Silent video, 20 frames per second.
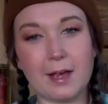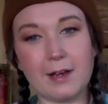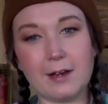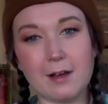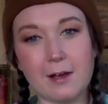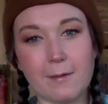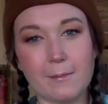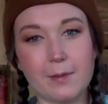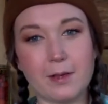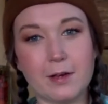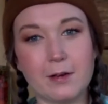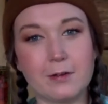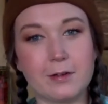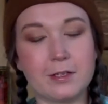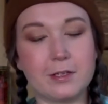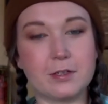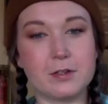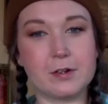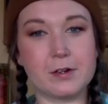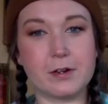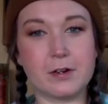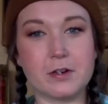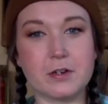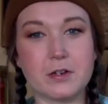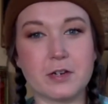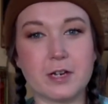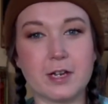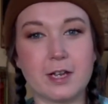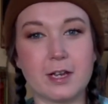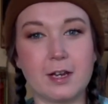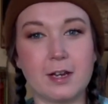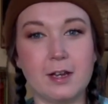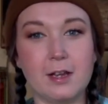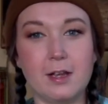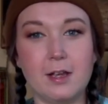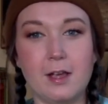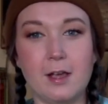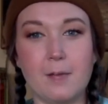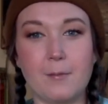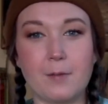not be going trick or treating,
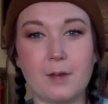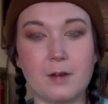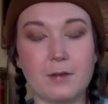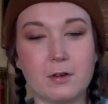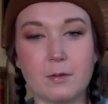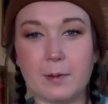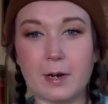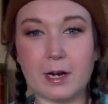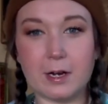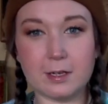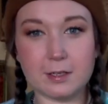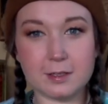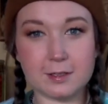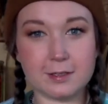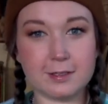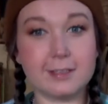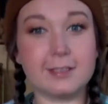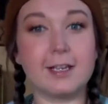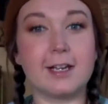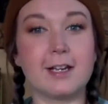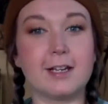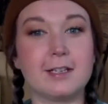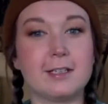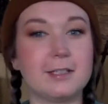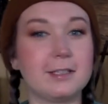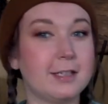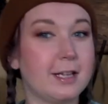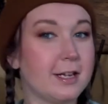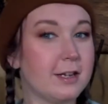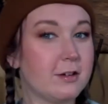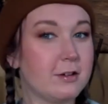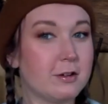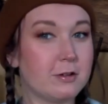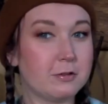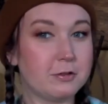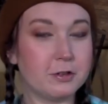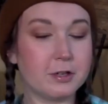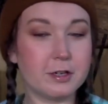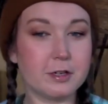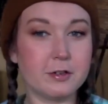but if your parents decide to let you go
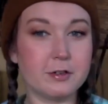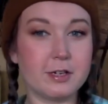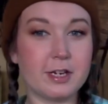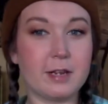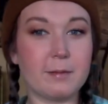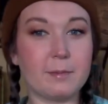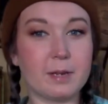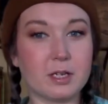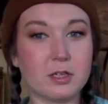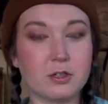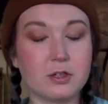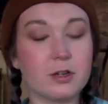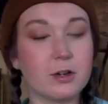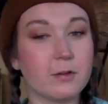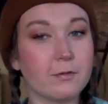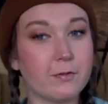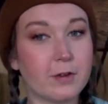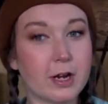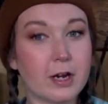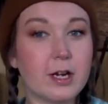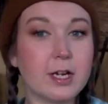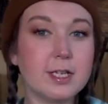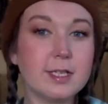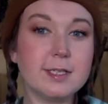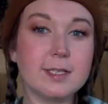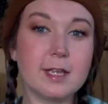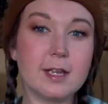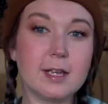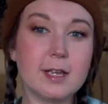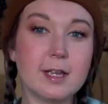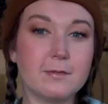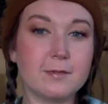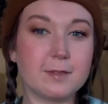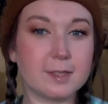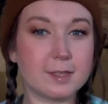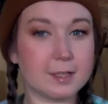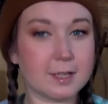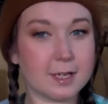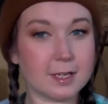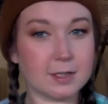trick or treating, make sure you're very safe,
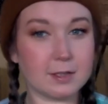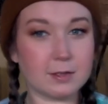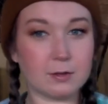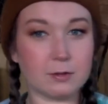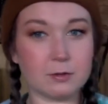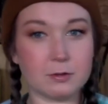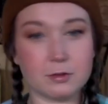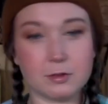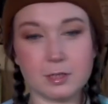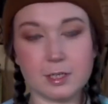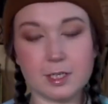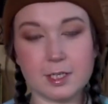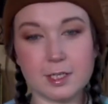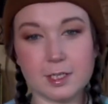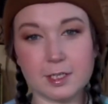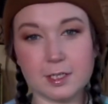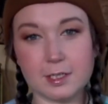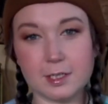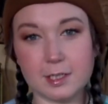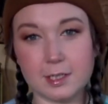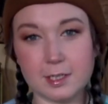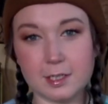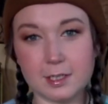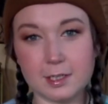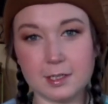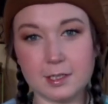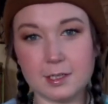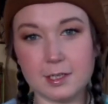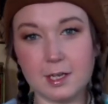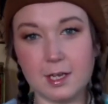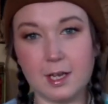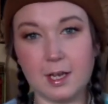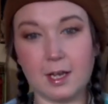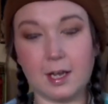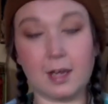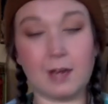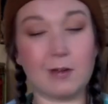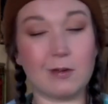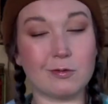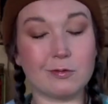stay socially distanced,
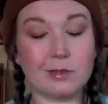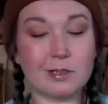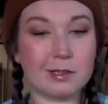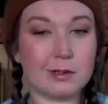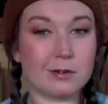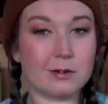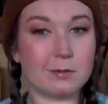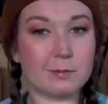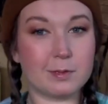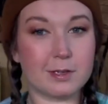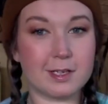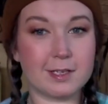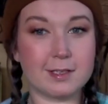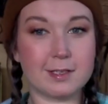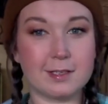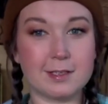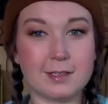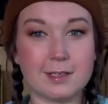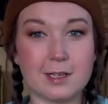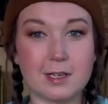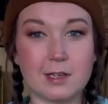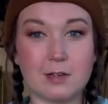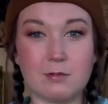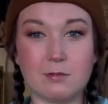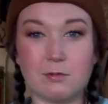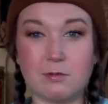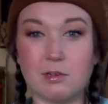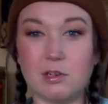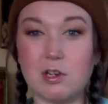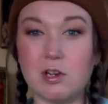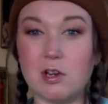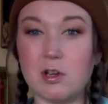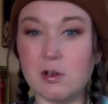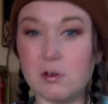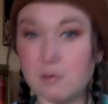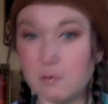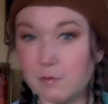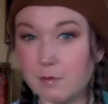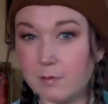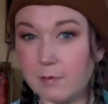and only go to places that you
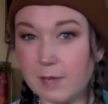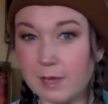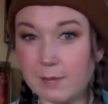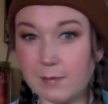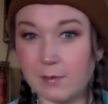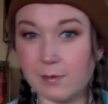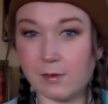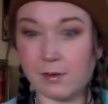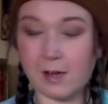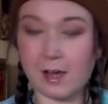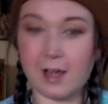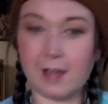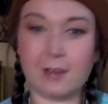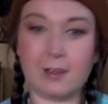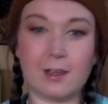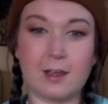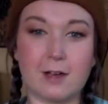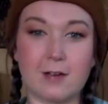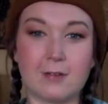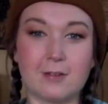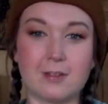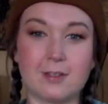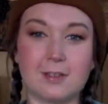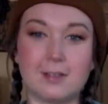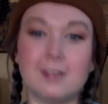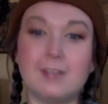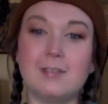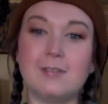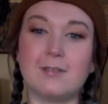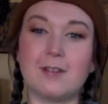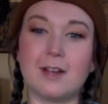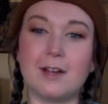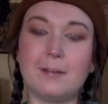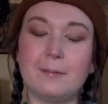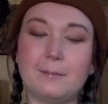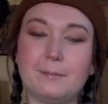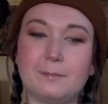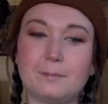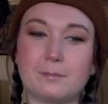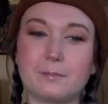know the people at the houses, right?
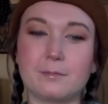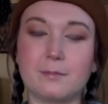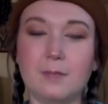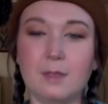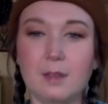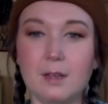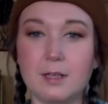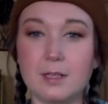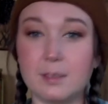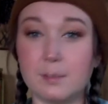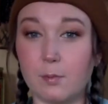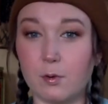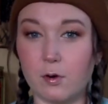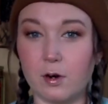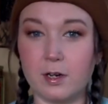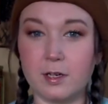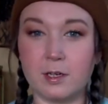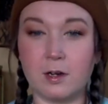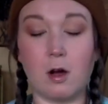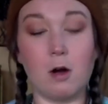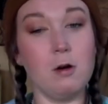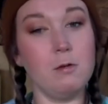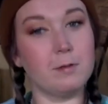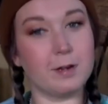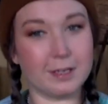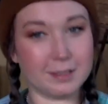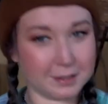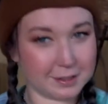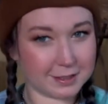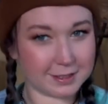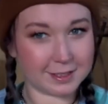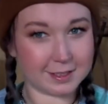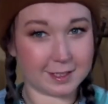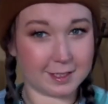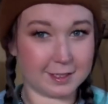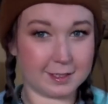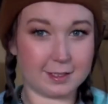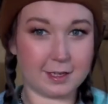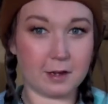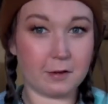It's important always to stay
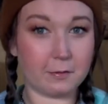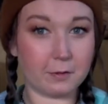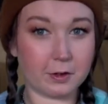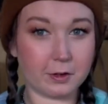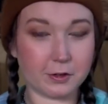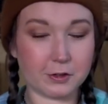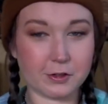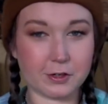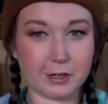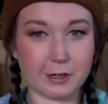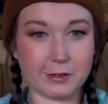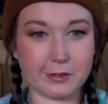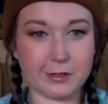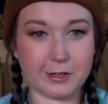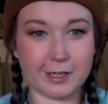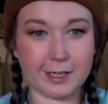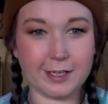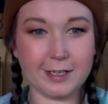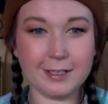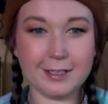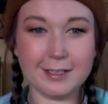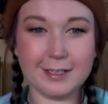safe when you're trick or treating.